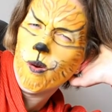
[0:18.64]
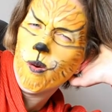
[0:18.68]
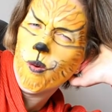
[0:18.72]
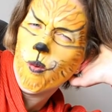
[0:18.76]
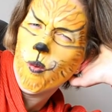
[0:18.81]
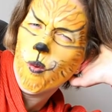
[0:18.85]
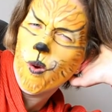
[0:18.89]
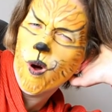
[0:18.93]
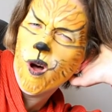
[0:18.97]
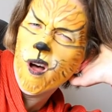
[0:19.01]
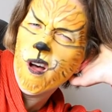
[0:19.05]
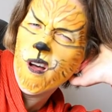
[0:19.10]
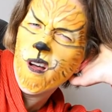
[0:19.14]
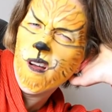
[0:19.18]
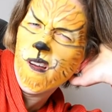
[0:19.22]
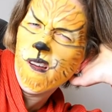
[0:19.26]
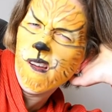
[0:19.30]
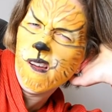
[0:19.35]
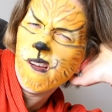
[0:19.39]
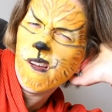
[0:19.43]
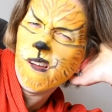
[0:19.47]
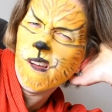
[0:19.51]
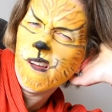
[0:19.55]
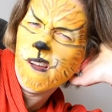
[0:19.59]
What?
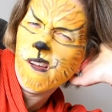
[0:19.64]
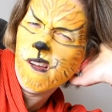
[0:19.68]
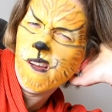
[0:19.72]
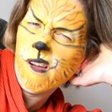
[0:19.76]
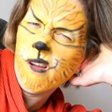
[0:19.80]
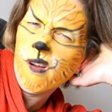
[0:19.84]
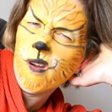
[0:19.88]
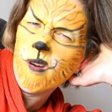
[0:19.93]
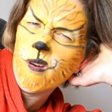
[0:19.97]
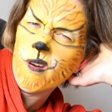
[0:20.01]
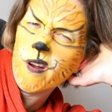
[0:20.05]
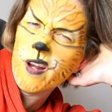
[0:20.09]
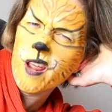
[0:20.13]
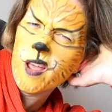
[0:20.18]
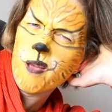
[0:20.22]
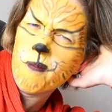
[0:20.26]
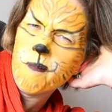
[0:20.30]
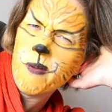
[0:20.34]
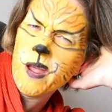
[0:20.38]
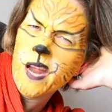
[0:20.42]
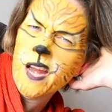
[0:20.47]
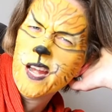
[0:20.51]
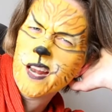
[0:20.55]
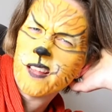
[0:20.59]
What do you
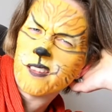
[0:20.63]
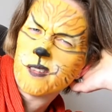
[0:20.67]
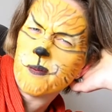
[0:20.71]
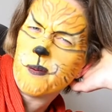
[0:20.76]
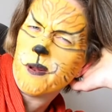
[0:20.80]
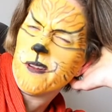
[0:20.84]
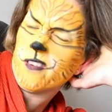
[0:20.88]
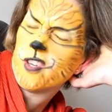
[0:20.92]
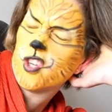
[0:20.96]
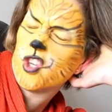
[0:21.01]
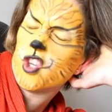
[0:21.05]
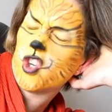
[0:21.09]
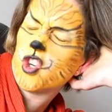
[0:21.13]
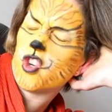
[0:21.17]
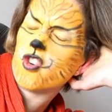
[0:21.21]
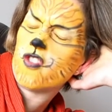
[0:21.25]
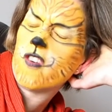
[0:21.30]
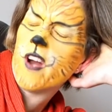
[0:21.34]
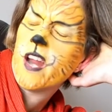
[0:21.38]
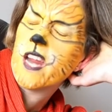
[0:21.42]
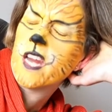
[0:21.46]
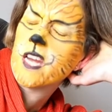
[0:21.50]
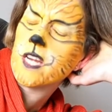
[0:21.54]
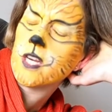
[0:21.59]
mean it's a bit of a
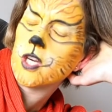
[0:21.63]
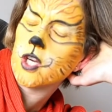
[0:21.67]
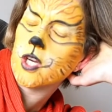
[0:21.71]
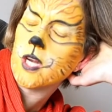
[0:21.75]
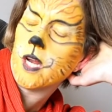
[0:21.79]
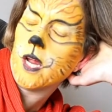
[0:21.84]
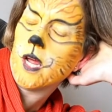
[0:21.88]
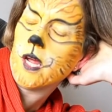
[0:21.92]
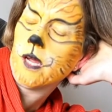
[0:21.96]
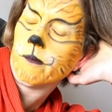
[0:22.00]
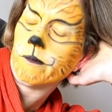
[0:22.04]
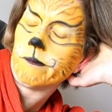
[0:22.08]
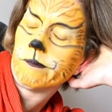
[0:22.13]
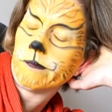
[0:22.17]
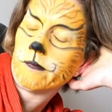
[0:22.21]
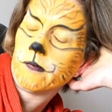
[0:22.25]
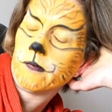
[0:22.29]
strange name?